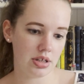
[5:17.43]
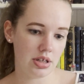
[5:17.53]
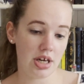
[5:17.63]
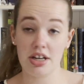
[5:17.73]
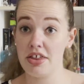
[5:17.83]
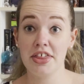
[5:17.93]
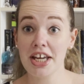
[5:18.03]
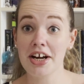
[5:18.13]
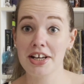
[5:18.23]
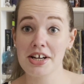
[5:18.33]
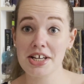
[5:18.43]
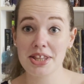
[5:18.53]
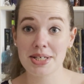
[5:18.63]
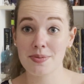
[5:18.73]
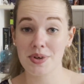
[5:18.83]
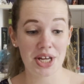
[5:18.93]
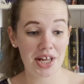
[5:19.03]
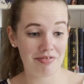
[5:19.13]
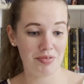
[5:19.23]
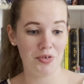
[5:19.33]
And I think I like this one
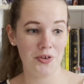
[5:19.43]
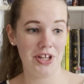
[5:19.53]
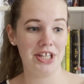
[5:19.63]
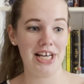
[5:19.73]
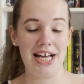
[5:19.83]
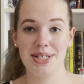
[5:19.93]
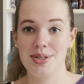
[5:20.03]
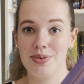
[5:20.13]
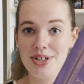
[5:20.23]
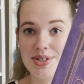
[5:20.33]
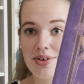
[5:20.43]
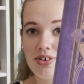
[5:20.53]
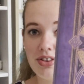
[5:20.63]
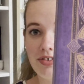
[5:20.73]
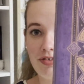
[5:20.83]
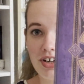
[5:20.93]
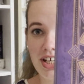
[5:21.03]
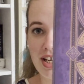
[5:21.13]
even more than the last one. So on the front it